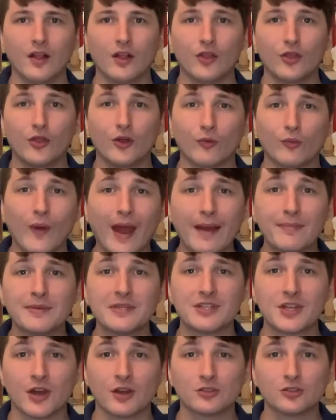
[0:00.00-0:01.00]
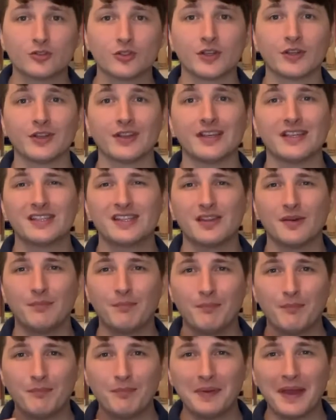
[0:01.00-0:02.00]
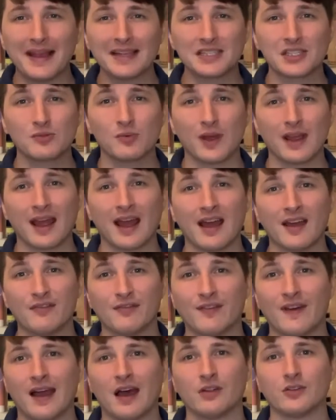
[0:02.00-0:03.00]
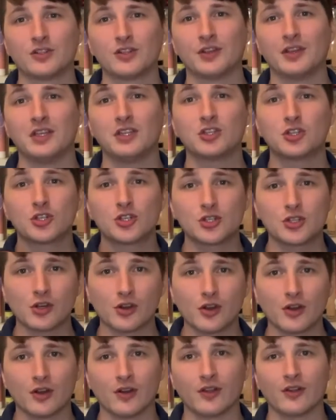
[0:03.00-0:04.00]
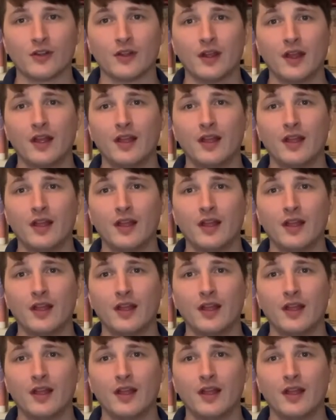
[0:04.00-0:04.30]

The rapid tongue drill is the best way I've found to ensure